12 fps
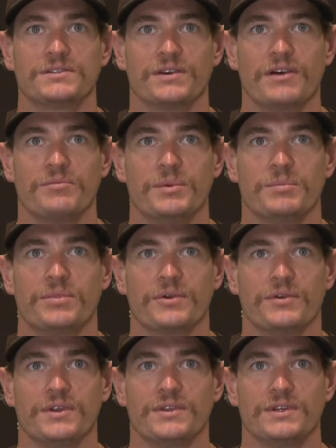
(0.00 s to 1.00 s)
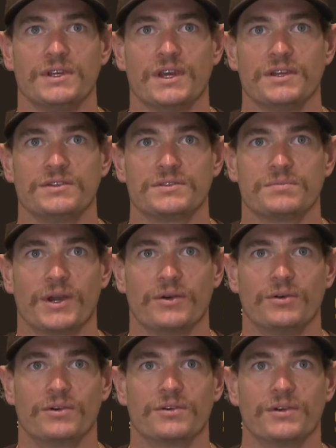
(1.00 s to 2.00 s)
so I've been thrown to the DH my
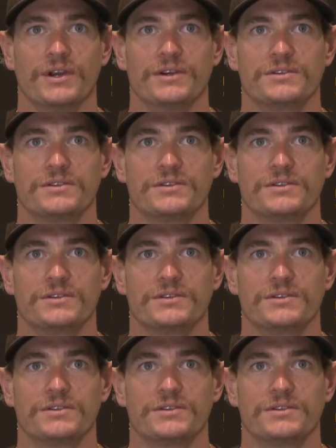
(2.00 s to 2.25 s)
whole career.